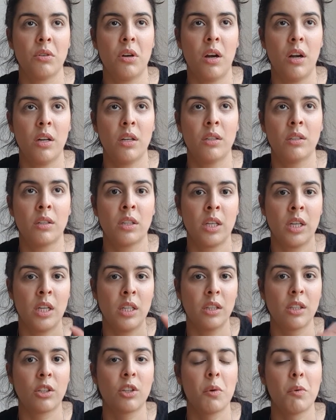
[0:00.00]
on
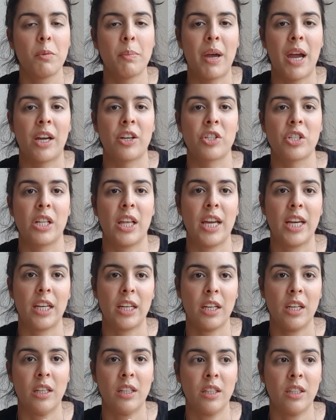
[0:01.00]
the Global Package,
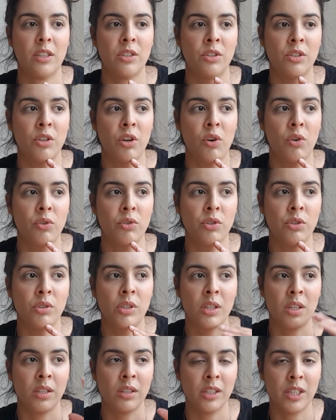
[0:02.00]
like, you know, you
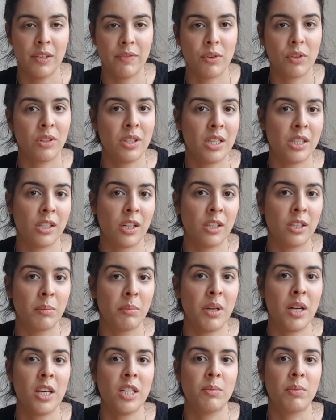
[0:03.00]
can leave your things on the
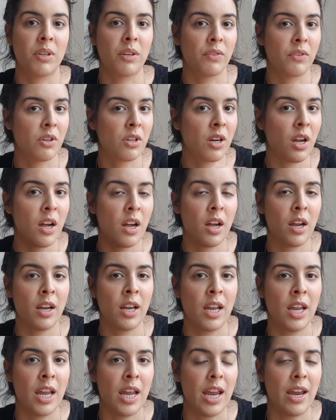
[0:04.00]
bus, but if
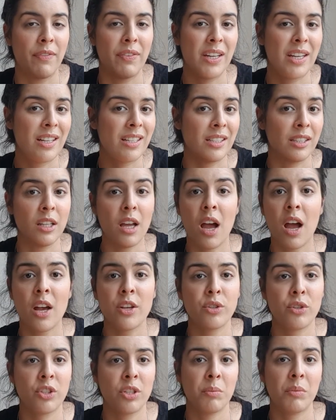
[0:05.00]
it gets
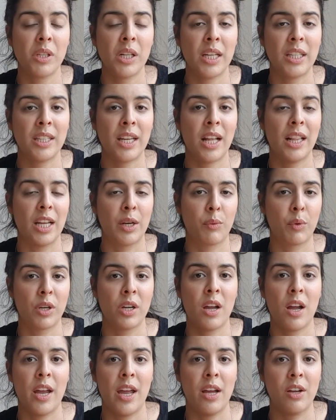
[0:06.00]
lost or something like that, like we're
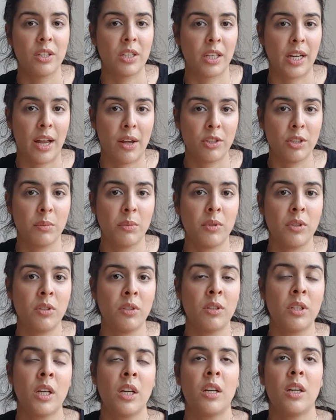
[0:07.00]
not held
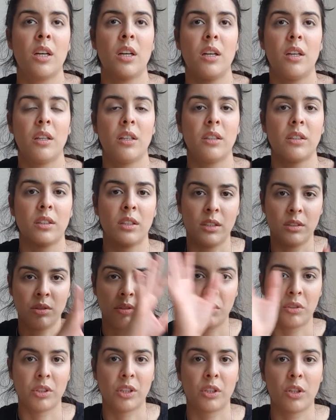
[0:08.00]
accountable,
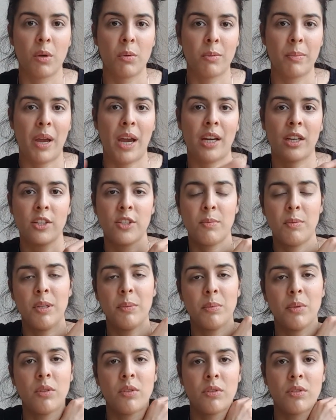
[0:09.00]
the Global Package
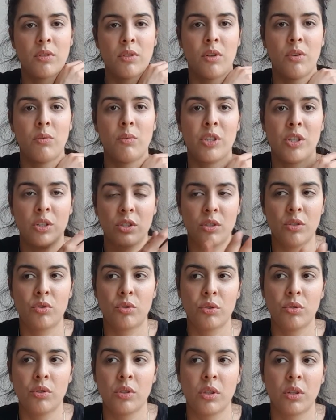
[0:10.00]
people. So which is
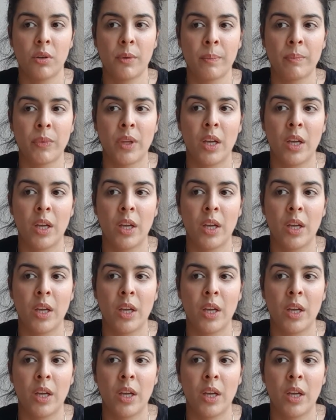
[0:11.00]
true, you know.